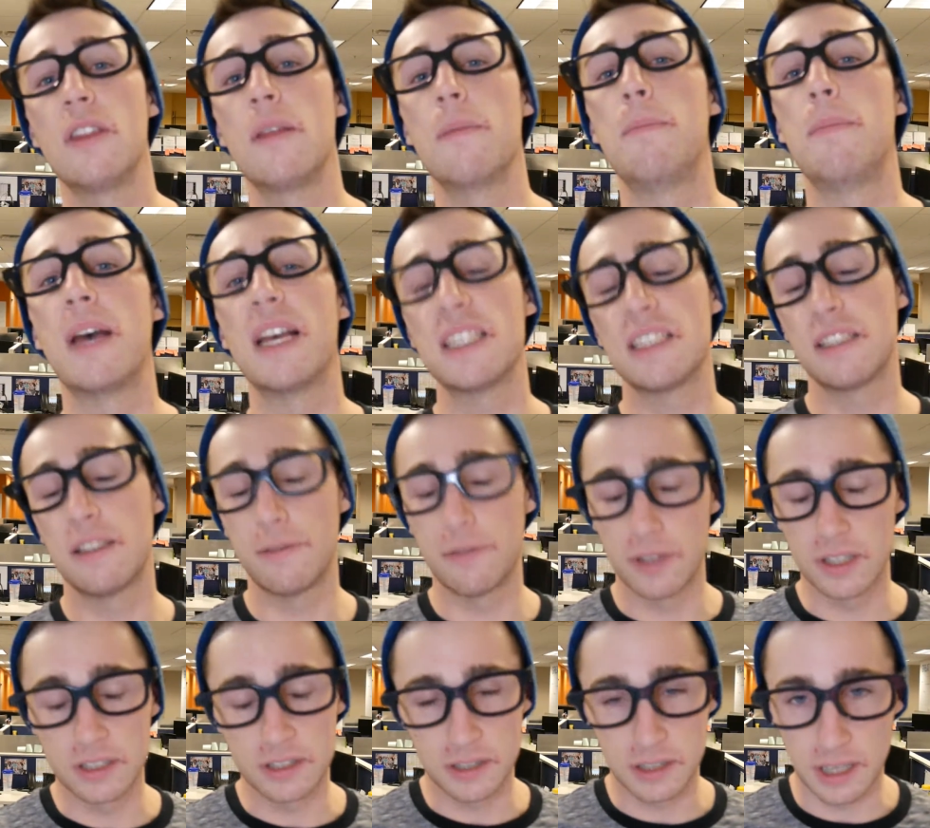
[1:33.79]
the best of
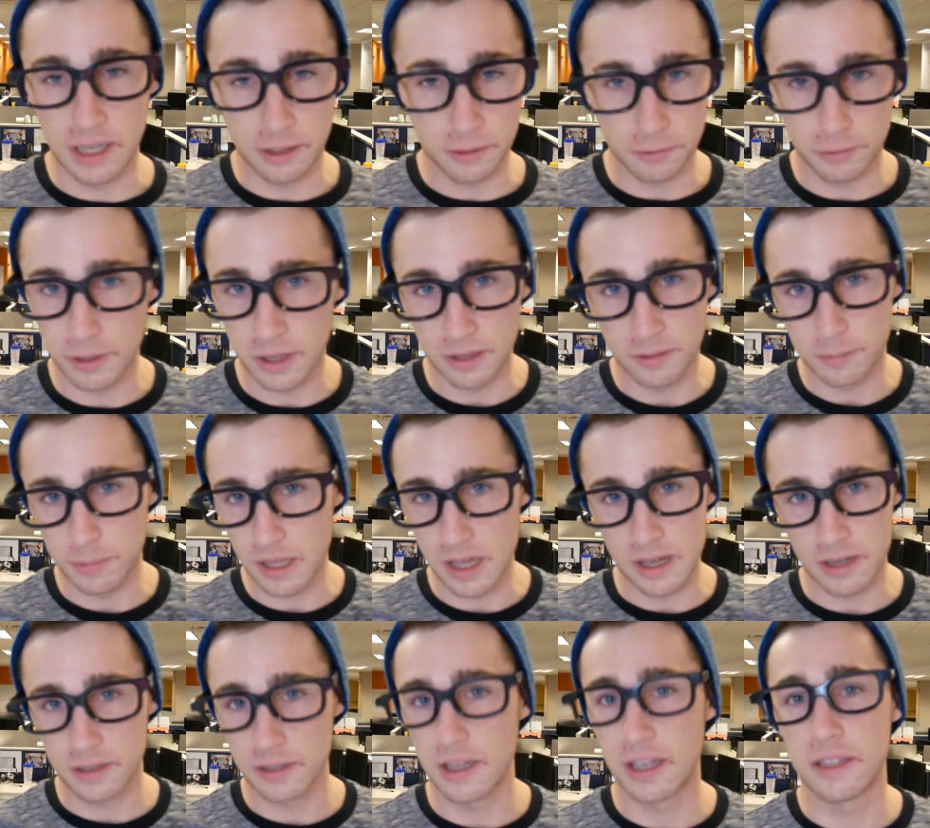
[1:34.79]
us get creative
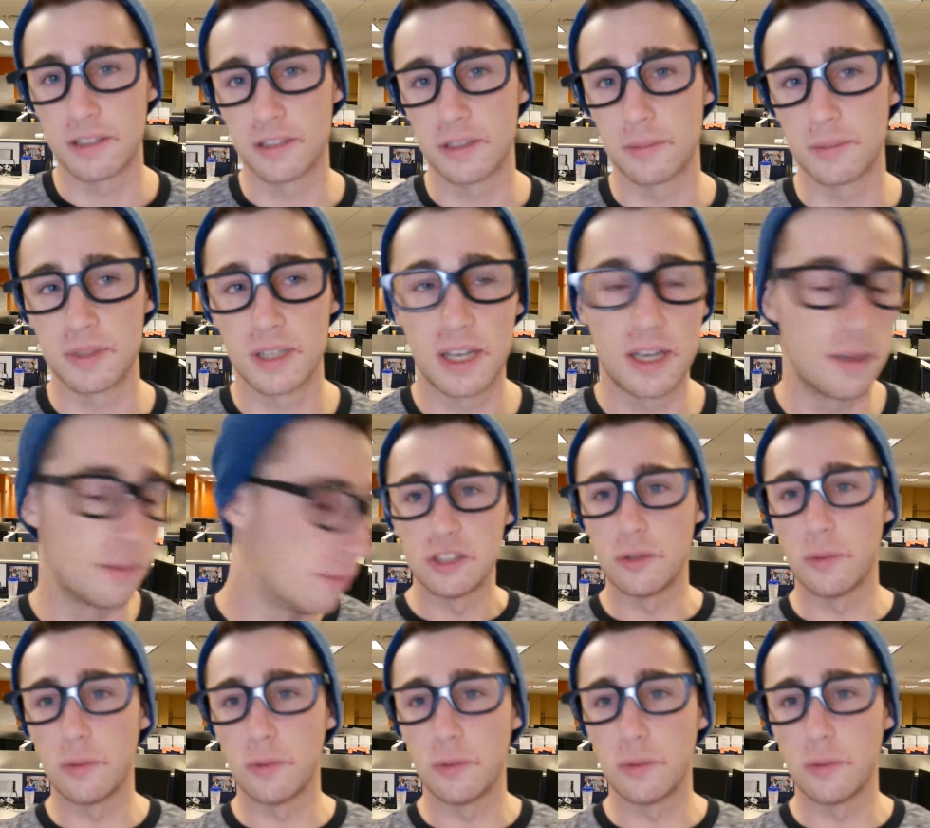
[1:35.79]
block at some time.